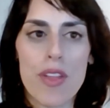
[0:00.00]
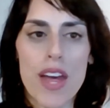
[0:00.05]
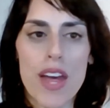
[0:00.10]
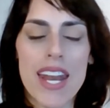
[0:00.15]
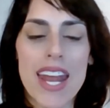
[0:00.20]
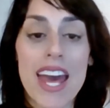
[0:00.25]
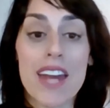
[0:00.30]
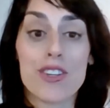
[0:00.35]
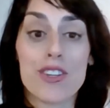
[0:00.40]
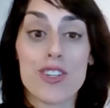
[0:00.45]

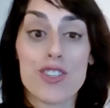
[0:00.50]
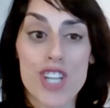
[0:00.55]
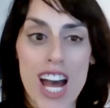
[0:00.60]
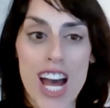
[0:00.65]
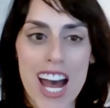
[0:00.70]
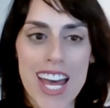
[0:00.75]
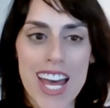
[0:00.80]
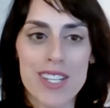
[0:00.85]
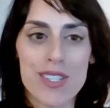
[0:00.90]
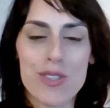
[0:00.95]

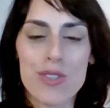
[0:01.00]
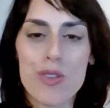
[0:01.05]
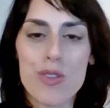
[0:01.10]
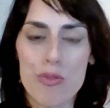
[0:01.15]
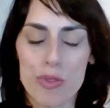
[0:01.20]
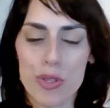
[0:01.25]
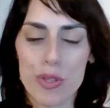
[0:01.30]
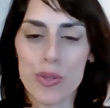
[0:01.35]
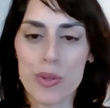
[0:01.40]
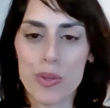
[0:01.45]
energized
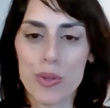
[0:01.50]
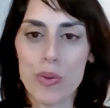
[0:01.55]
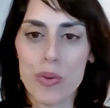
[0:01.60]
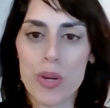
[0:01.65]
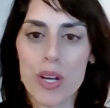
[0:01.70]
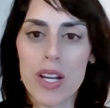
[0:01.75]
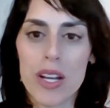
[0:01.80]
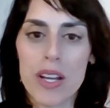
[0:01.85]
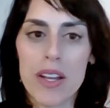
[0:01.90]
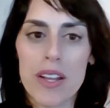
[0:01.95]

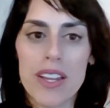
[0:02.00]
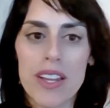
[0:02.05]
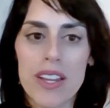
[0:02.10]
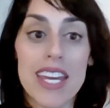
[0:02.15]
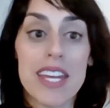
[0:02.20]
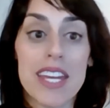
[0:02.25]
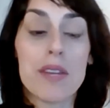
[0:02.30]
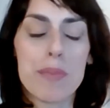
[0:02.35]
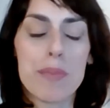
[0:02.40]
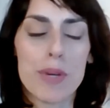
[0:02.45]
through
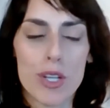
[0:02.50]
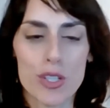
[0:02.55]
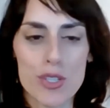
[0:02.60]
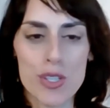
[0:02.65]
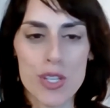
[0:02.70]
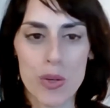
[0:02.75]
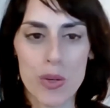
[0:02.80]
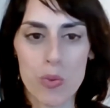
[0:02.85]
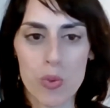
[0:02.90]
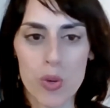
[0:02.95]
the
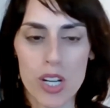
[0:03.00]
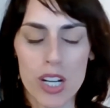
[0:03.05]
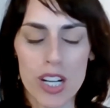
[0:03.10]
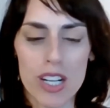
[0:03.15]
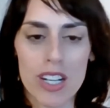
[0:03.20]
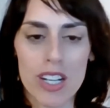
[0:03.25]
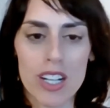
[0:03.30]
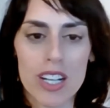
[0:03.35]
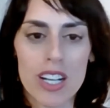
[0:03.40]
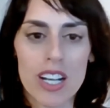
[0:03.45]
in-person
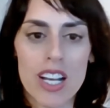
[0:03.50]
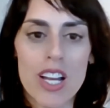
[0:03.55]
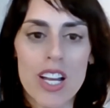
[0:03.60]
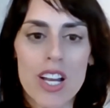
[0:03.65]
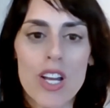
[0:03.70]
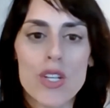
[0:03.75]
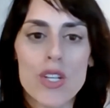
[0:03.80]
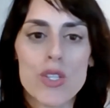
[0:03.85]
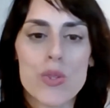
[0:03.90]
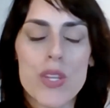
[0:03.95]
work.
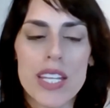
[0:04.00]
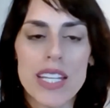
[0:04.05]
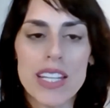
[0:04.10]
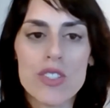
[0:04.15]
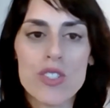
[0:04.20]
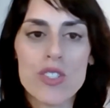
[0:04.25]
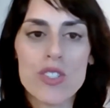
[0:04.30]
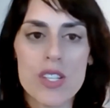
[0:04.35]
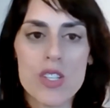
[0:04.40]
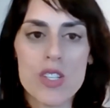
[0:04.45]
So I think
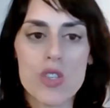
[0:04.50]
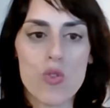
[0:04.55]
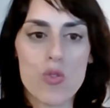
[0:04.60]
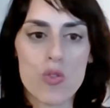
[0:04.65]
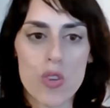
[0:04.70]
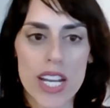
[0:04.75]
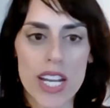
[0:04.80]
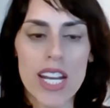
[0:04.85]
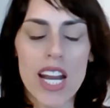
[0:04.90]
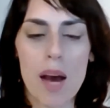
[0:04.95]
there's such
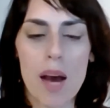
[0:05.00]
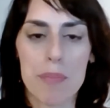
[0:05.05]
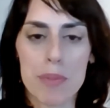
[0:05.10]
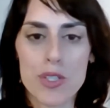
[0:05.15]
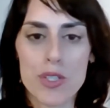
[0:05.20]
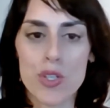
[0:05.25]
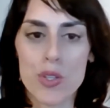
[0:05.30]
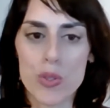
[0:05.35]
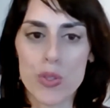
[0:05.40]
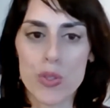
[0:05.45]
great
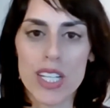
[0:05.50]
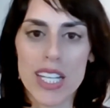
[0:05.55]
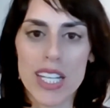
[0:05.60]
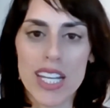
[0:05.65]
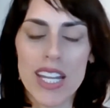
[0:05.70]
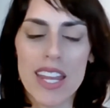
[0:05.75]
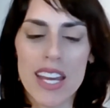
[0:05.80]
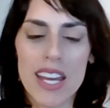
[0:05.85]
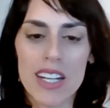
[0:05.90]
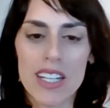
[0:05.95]

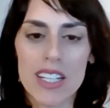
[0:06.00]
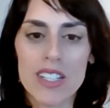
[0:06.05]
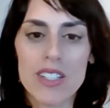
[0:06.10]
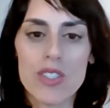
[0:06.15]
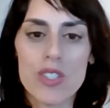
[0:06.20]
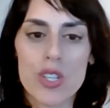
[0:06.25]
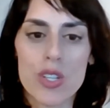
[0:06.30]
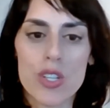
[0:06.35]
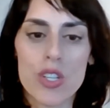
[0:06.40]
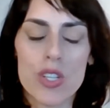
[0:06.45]
opportunity there
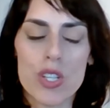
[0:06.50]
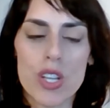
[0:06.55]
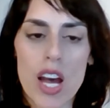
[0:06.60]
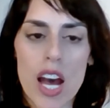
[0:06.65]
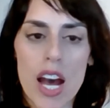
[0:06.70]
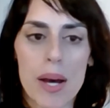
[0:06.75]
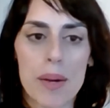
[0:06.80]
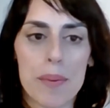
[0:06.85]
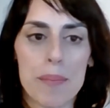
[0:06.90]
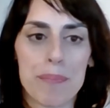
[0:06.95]
to
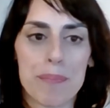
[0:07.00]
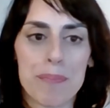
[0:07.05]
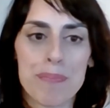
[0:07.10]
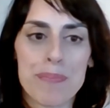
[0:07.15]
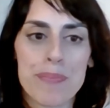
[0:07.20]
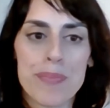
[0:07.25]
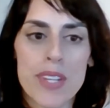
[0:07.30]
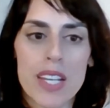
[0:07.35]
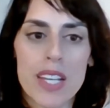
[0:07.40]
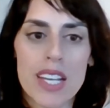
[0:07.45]

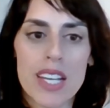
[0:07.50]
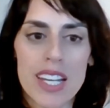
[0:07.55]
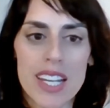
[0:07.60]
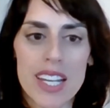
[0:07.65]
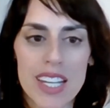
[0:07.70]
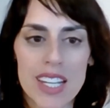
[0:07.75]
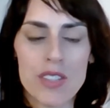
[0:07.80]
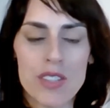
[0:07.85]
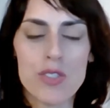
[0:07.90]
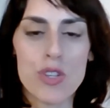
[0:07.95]

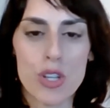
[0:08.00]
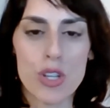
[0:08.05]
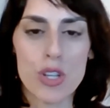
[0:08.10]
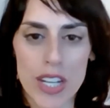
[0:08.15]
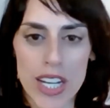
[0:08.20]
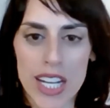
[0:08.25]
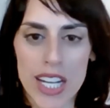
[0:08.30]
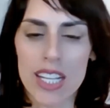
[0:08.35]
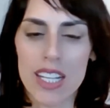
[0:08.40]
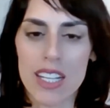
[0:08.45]

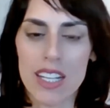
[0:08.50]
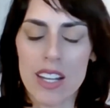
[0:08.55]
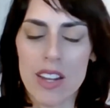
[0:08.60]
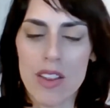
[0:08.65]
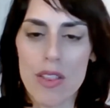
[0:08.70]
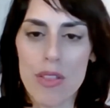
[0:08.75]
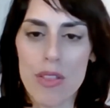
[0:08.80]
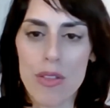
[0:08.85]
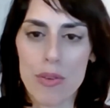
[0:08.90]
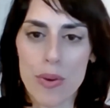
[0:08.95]
integrate
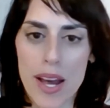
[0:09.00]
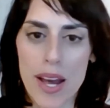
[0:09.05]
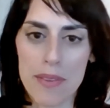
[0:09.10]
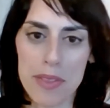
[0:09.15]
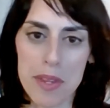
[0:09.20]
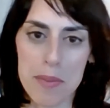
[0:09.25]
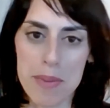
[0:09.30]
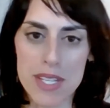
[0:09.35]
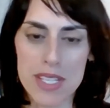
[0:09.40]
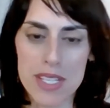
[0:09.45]

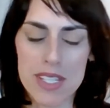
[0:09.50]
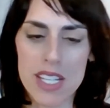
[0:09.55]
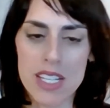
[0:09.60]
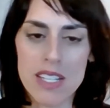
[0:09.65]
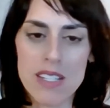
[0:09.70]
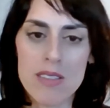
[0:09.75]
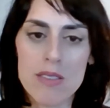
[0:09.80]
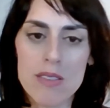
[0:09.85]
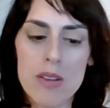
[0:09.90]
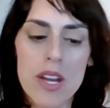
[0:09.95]
throughout the
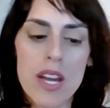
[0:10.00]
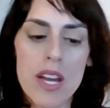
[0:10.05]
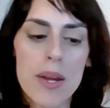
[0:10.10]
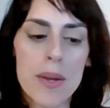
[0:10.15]
business.